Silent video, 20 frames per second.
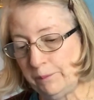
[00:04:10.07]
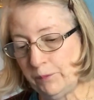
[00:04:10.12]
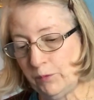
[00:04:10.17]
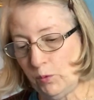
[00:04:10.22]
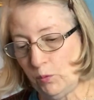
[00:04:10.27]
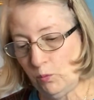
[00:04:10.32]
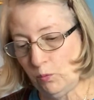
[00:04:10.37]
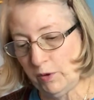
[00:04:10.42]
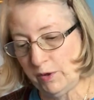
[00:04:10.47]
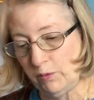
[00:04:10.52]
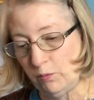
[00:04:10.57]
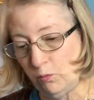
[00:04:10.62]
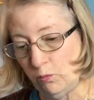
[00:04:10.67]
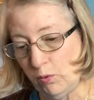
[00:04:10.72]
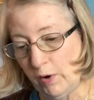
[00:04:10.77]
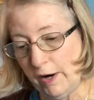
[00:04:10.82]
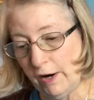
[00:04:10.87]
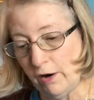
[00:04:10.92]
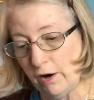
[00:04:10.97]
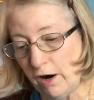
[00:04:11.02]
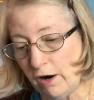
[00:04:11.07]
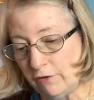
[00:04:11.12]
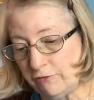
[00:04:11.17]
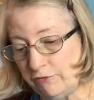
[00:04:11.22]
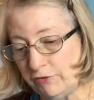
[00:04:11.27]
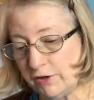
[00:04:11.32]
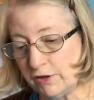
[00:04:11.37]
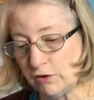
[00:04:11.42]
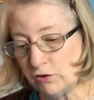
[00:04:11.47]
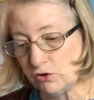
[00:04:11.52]
We wear our
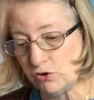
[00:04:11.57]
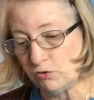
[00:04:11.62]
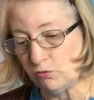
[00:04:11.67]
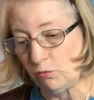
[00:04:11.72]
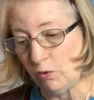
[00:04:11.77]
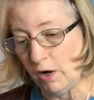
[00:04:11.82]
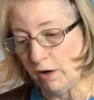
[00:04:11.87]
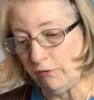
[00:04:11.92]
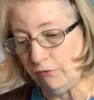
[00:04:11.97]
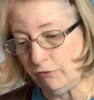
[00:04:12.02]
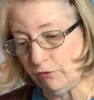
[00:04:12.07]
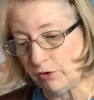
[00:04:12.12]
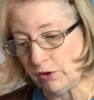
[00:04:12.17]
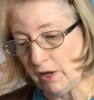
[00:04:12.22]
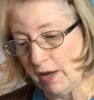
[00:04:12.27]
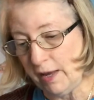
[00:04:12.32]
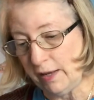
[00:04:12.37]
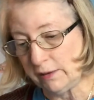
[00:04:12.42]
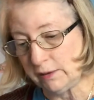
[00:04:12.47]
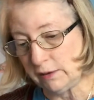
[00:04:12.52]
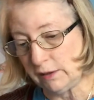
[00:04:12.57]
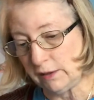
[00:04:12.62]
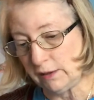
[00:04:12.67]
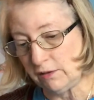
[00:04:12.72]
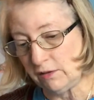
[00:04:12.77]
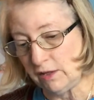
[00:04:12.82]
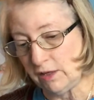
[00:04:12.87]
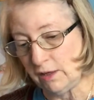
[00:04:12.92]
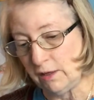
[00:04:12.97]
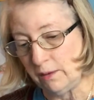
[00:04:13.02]
fingers rough with
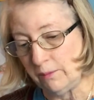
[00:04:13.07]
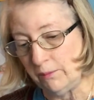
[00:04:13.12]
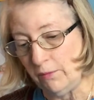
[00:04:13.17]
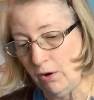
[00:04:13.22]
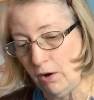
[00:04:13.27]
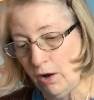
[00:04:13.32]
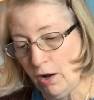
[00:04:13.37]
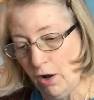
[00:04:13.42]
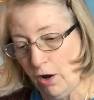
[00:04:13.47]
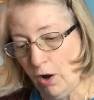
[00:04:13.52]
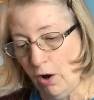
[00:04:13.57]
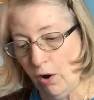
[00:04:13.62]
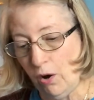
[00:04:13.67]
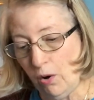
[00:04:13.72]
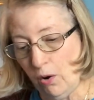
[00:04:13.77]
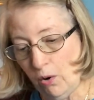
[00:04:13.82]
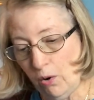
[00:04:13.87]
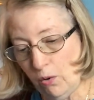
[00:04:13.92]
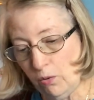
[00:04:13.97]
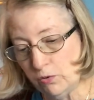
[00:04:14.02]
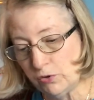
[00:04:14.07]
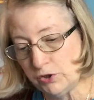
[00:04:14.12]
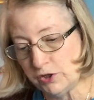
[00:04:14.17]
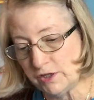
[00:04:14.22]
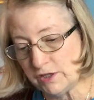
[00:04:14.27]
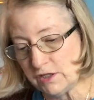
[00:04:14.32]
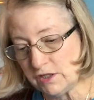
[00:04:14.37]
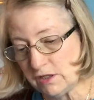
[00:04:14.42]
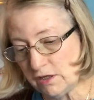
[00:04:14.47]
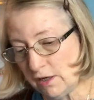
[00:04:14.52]
handling them. Oh,
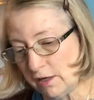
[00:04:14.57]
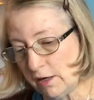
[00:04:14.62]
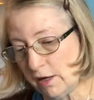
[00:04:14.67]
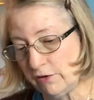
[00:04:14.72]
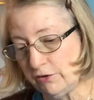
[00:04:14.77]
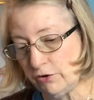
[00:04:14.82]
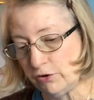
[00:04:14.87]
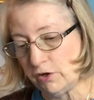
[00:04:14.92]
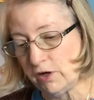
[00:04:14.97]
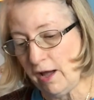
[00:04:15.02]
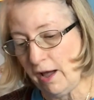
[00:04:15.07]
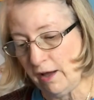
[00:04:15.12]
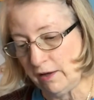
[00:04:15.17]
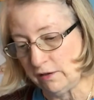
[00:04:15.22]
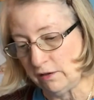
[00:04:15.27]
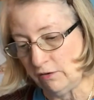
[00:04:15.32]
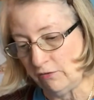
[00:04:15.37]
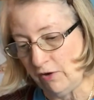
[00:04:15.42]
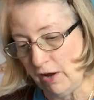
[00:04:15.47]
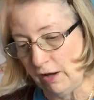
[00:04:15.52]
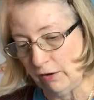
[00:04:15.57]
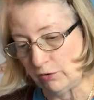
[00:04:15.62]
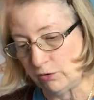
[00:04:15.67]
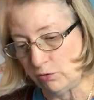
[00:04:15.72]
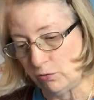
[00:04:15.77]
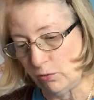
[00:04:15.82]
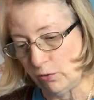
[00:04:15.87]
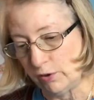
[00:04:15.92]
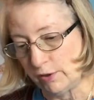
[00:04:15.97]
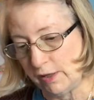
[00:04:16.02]
just another kind of
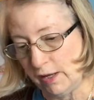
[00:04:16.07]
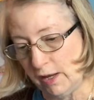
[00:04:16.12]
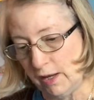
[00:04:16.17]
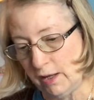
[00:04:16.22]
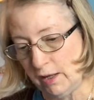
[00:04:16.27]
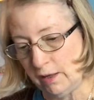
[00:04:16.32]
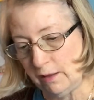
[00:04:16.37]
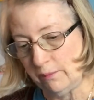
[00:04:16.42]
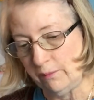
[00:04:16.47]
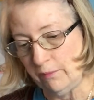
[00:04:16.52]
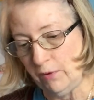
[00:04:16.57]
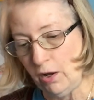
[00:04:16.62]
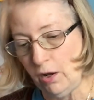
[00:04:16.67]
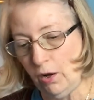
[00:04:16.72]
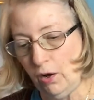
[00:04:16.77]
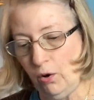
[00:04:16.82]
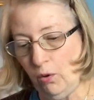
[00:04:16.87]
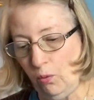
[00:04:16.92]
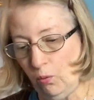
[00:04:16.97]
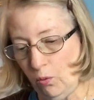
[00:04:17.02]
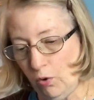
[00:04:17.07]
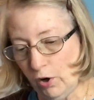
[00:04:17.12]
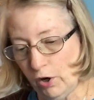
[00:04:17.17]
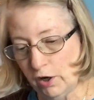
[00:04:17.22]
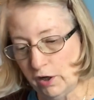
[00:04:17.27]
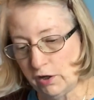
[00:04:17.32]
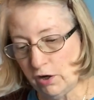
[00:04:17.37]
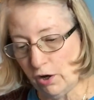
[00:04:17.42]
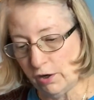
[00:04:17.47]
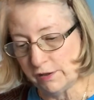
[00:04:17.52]
outdoor game,
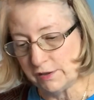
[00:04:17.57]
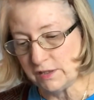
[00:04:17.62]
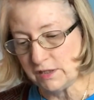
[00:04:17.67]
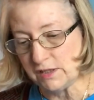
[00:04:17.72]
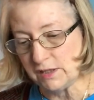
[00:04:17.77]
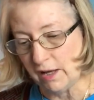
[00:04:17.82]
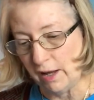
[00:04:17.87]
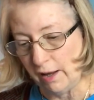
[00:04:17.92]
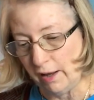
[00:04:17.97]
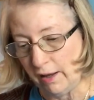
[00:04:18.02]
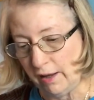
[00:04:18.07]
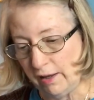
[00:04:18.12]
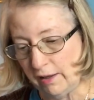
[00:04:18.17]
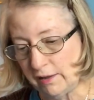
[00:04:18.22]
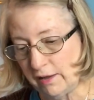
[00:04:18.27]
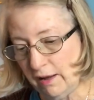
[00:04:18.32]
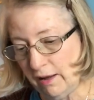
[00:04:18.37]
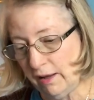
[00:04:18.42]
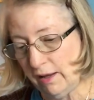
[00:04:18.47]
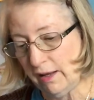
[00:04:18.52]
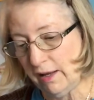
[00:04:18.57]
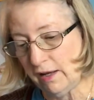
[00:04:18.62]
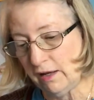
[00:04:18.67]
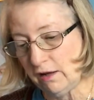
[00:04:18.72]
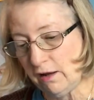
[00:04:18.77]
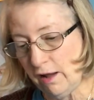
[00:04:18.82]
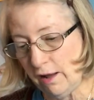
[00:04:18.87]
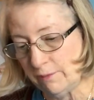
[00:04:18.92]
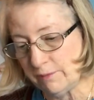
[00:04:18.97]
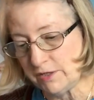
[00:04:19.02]
one on a side. It
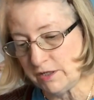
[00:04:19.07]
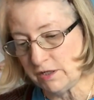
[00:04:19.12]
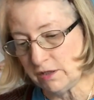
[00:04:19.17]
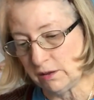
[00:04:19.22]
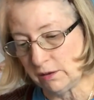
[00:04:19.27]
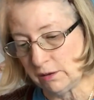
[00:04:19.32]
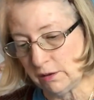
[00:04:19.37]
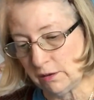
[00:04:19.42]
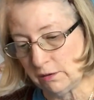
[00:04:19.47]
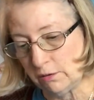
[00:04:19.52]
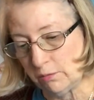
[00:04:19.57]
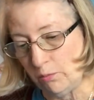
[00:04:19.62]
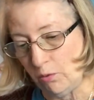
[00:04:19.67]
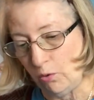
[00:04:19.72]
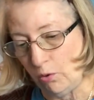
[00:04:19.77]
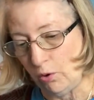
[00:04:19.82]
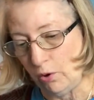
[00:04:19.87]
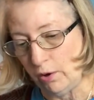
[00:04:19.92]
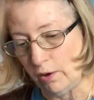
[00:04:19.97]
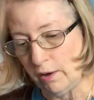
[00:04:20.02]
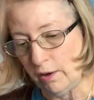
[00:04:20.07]
comes to little more.